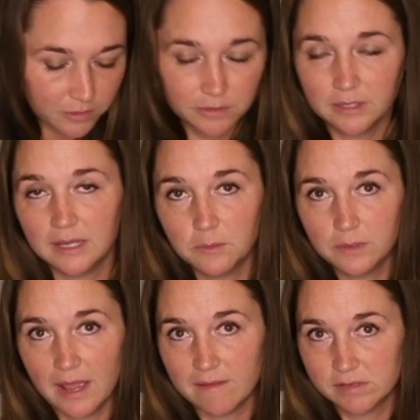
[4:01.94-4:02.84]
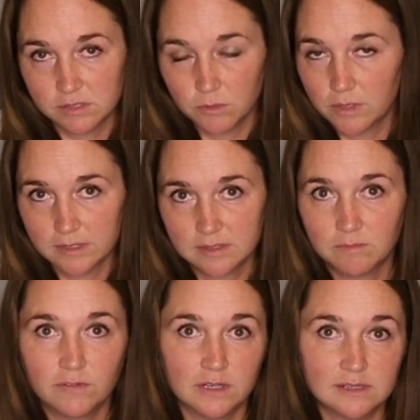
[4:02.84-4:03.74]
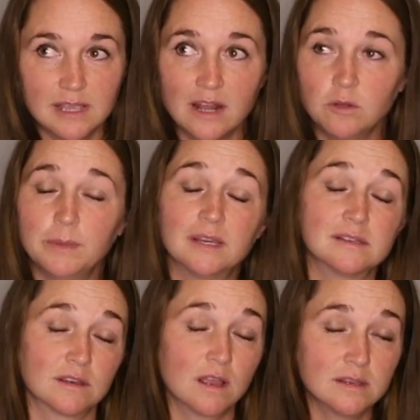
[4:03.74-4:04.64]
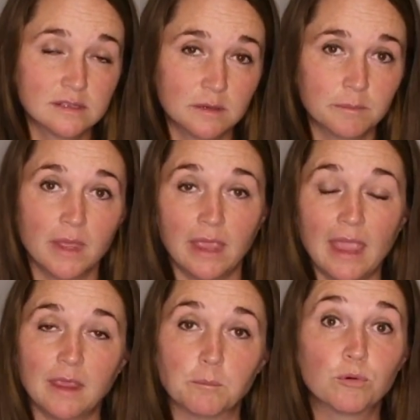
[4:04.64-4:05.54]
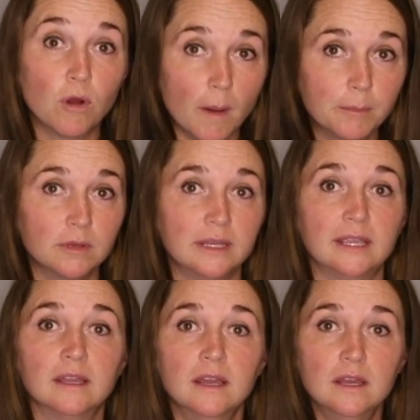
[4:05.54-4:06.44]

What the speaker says: world, he would have his own custom fitted saddle, because a properly